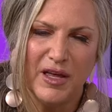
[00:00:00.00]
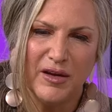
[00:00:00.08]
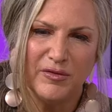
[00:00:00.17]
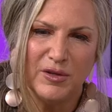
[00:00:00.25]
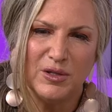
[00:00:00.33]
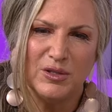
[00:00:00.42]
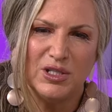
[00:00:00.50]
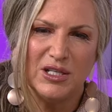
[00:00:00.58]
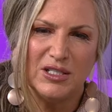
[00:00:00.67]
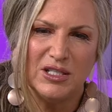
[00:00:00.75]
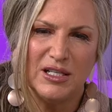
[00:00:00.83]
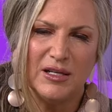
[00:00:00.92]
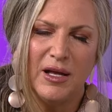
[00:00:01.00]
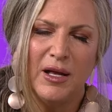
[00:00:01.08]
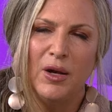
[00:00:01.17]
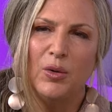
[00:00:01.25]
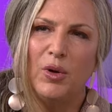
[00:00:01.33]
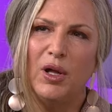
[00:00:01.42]
that for you, Gigi.
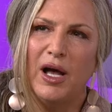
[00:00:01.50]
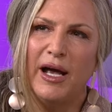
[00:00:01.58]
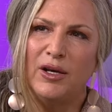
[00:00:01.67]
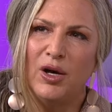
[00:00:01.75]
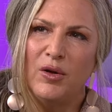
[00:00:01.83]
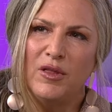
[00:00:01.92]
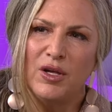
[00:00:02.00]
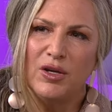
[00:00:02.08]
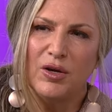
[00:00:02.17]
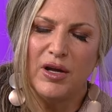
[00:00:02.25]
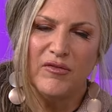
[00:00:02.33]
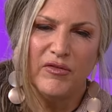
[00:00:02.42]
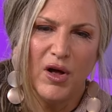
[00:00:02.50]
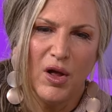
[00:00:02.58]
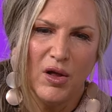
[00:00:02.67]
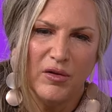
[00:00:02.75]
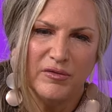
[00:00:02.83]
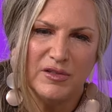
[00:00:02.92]
Well, I know that you're
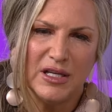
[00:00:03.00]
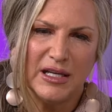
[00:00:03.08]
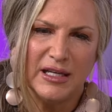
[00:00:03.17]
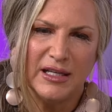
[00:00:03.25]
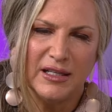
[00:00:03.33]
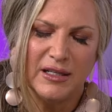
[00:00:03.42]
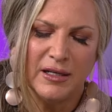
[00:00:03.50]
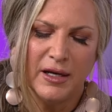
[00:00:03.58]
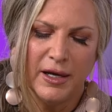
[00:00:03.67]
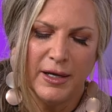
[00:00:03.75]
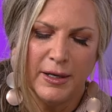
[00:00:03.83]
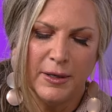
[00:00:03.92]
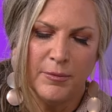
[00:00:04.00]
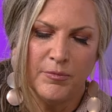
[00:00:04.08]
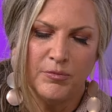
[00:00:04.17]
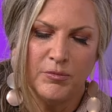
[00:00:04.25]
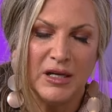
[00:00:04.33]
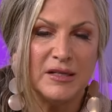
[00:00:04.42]
involved in
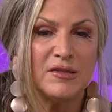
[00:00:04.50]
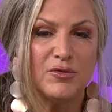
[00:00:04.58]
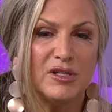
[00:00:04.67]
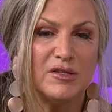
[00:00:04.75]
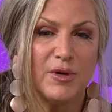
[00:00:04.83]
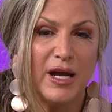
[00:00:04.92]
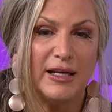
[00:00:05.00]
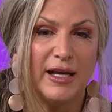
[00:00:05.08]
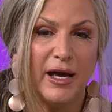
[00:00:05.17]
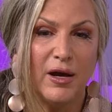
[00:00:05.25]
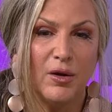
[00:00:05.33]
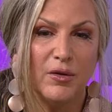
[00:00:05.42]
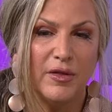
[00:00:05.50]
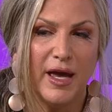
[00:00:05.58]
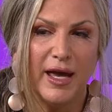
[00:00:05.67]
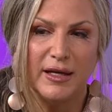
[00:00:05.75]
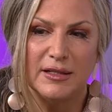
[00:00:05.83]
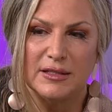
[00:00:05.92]
um, ministries right now
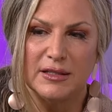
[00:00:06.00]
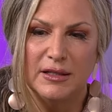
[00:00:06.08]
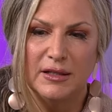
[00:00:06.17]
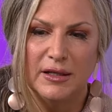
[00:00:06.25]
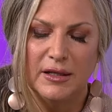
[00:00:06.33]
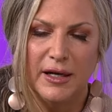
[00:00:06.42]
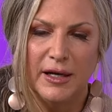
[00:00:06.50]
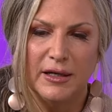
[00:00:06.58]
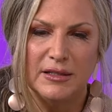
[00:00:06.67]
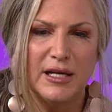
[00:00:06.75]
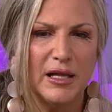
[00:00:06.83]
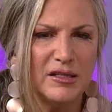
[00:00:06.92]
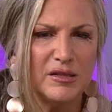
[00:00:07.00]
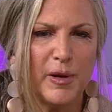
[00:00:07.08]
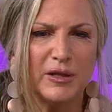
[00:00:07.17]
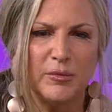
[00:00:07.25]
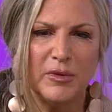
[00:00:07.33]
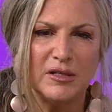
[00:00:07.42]
that Uh, tell us
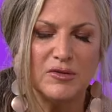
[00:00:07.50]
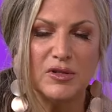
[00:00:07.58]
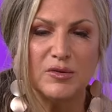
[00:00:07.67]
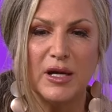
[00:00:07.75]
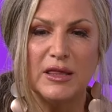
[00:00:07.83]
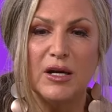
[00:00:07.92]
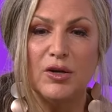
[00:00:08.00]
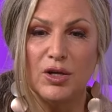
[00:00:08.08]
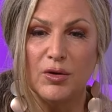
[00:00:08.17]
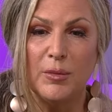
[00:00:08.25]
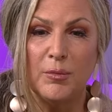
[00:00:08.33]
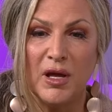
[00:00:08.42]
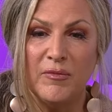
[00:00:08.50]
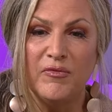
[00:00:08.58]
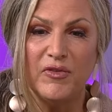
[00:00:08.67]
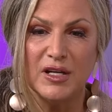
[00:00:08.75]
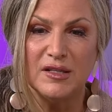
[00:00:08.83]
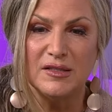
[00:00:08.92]
about the ministries right there. You're in
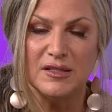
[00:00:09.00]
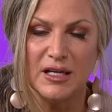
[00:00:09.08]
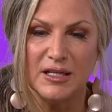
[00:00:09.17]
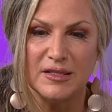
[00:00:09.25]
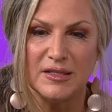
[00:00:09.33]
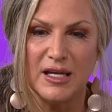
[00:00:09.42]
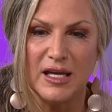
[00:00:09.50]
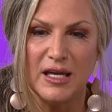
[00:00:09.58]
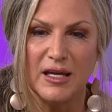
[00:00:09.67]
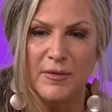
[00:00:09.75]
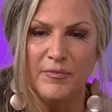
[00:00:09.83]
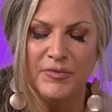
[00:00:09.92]
Memphis, Tennessee,